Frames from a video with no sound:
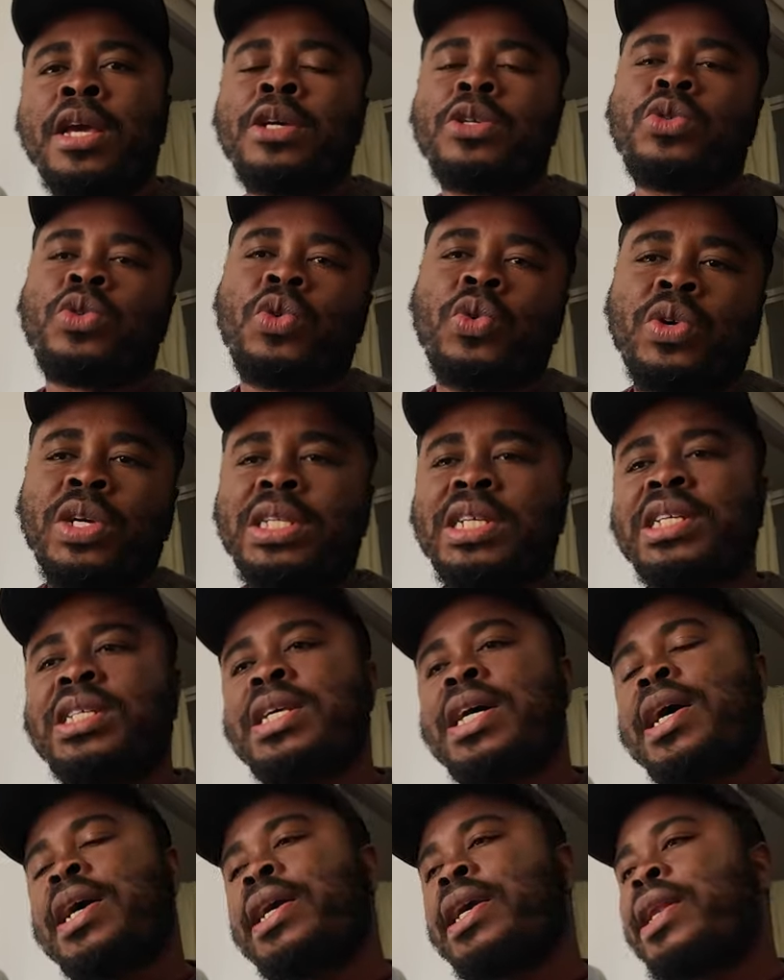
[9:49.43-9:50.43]
So we were just
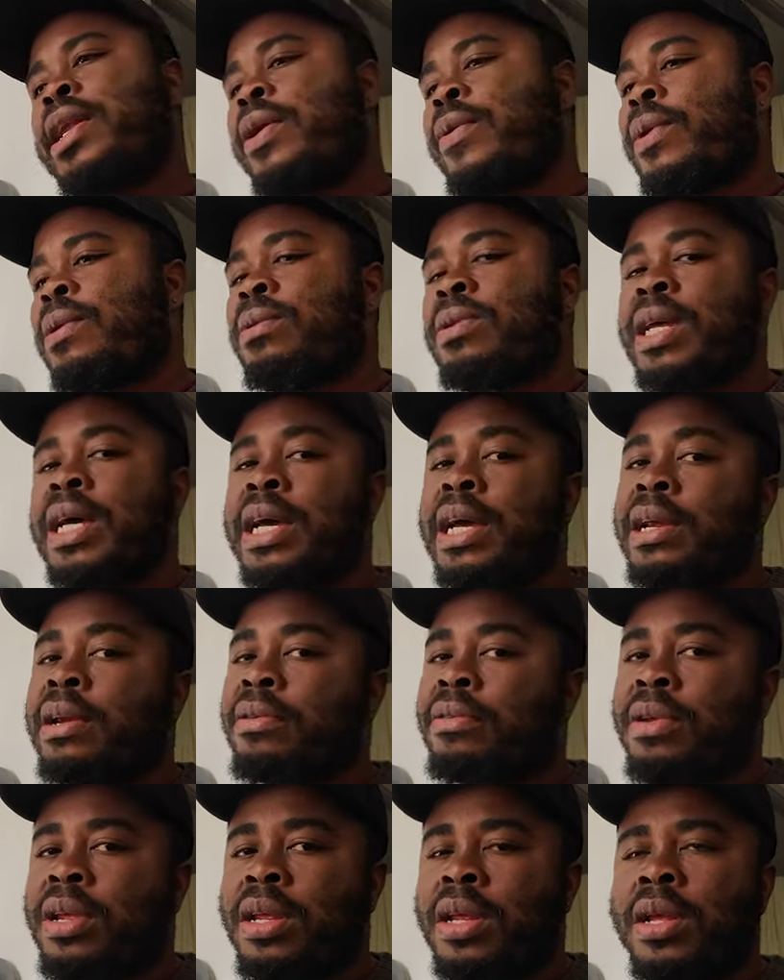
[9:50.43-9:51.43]
hanging around
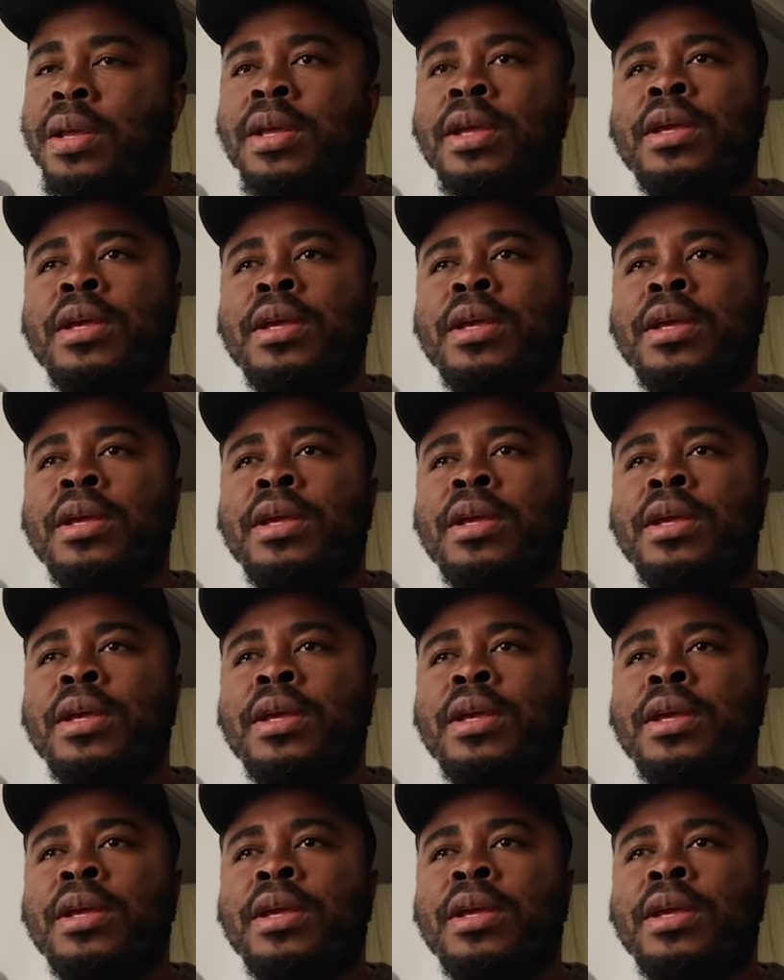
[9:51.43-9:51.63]
hungry.